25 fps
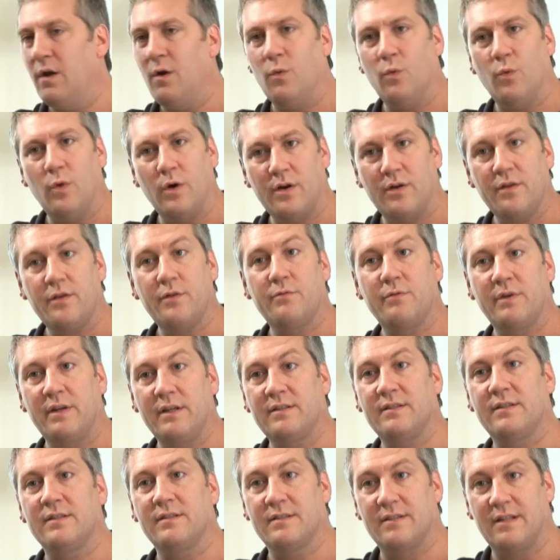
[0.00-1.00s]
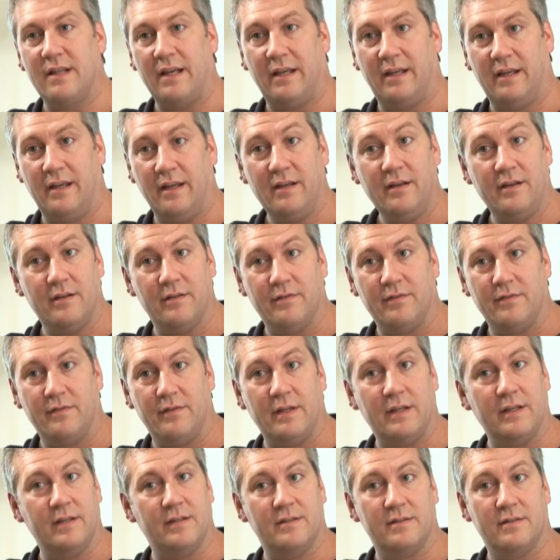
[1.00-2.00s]
One of the reasons they give
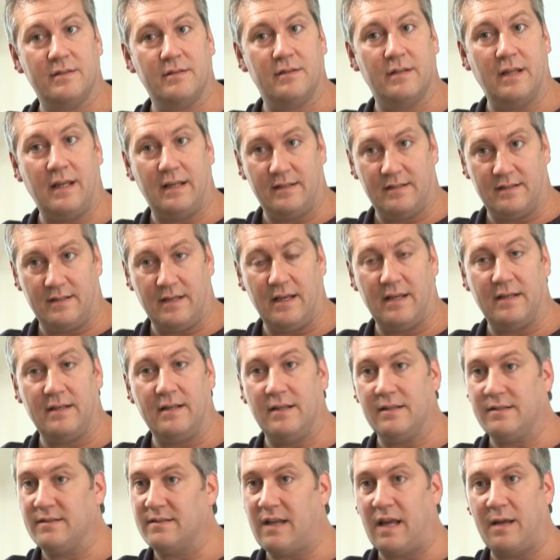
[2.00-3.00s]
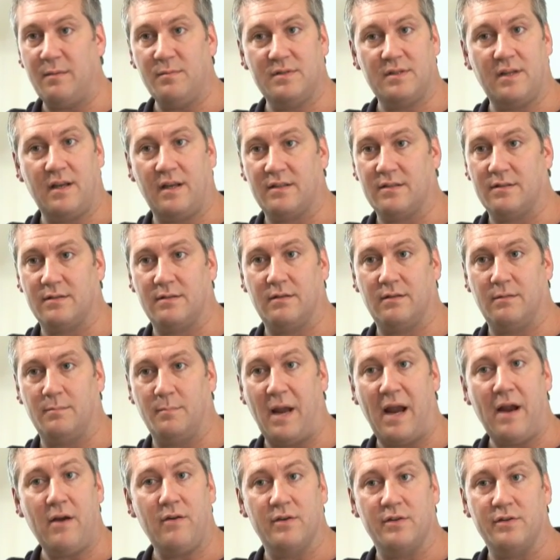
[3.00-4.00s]
is they said same-sex
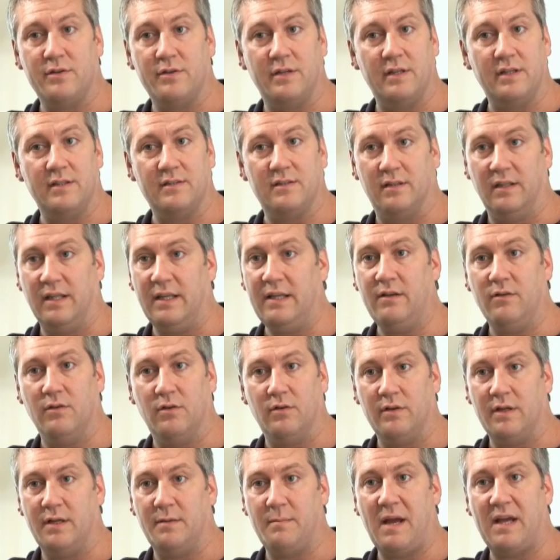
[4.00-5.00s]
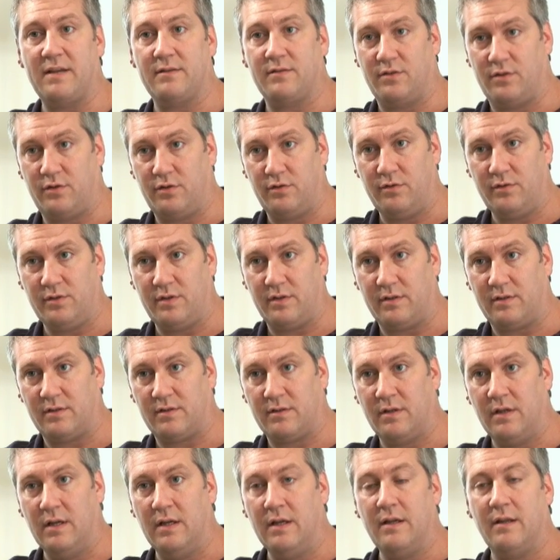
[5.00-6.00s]
marriage is legal in
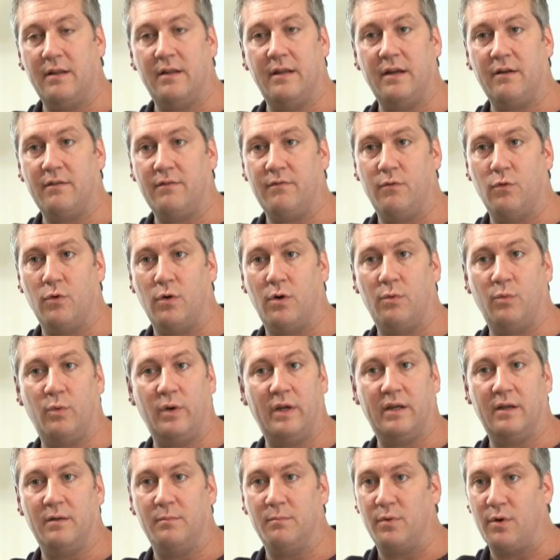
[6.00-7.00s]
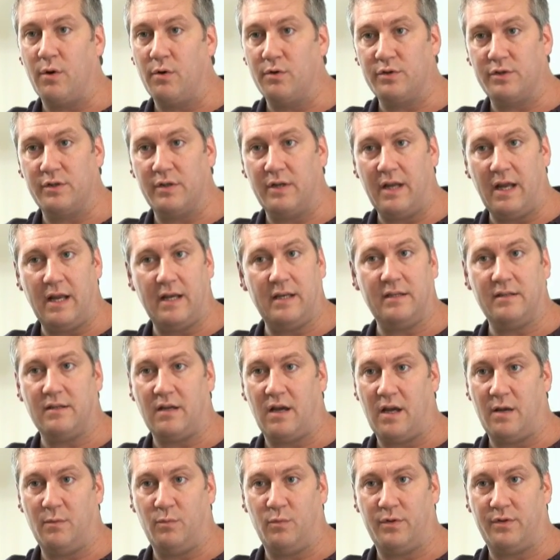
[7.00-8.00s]
Massachusetts, therefore we can broach it
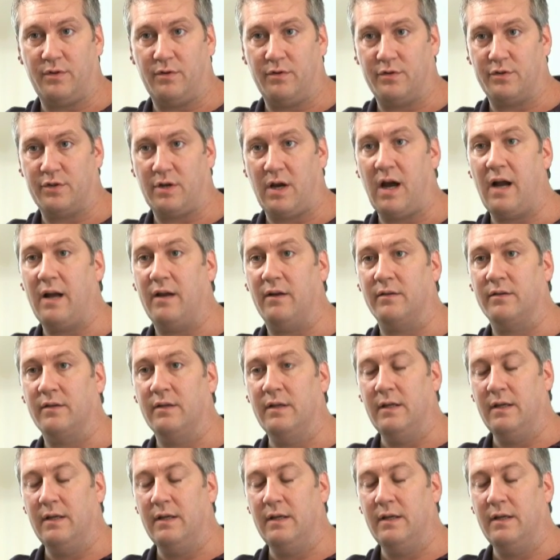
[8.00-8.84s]
anytime with your child.